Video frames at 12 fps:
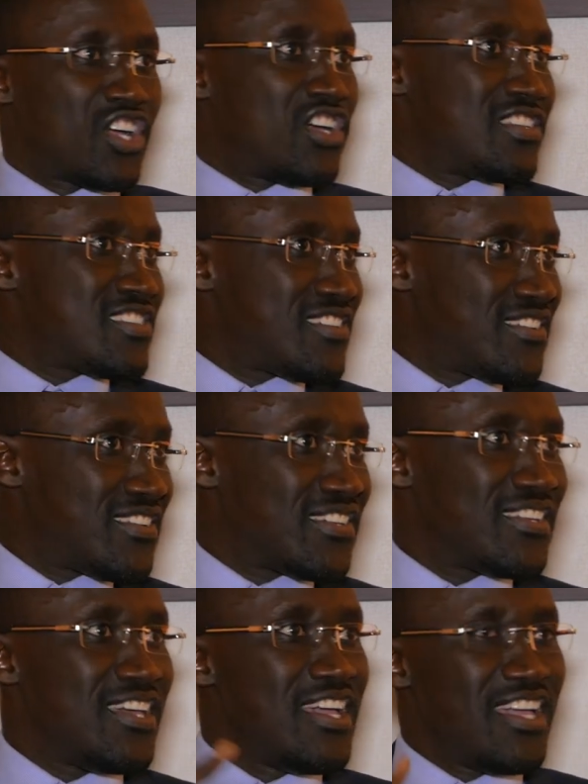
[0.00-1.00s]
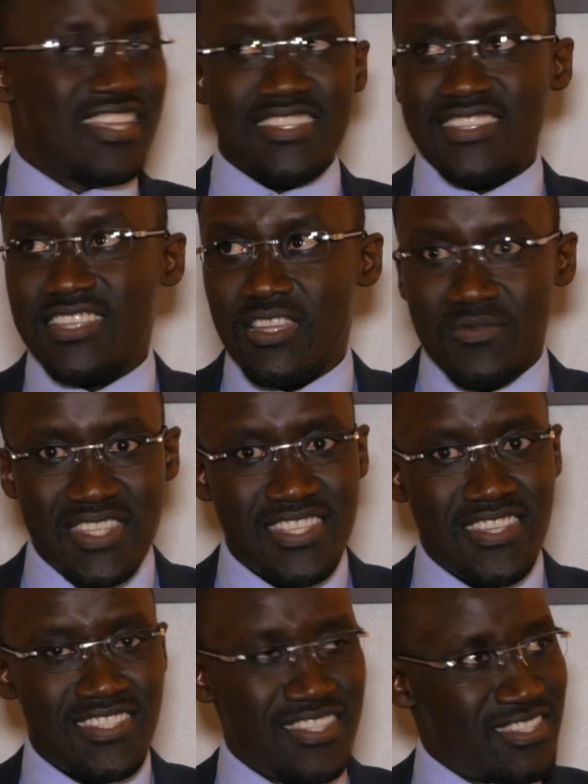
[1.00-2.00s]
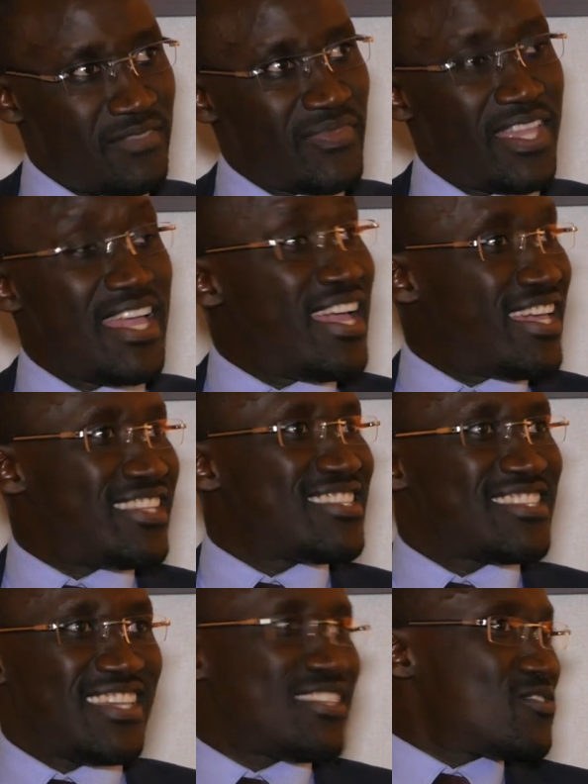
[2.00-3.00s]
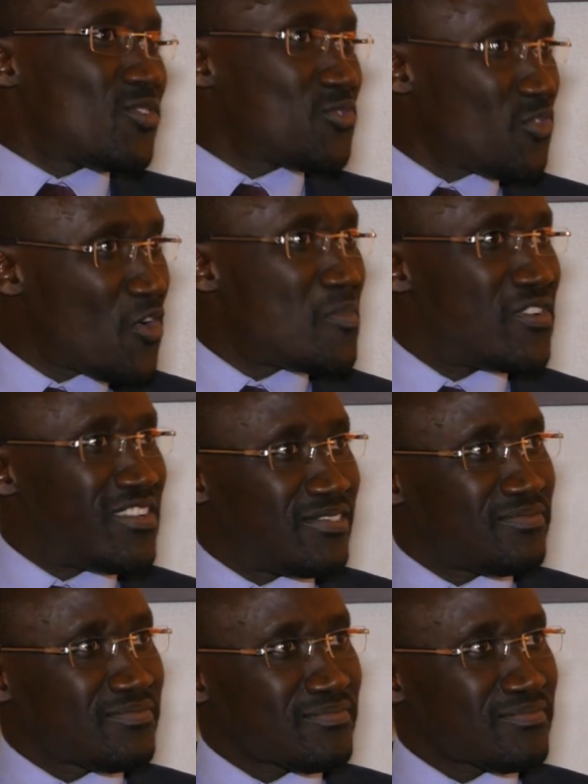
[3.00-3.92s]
for cancer and these kind of diseases. It's not normal.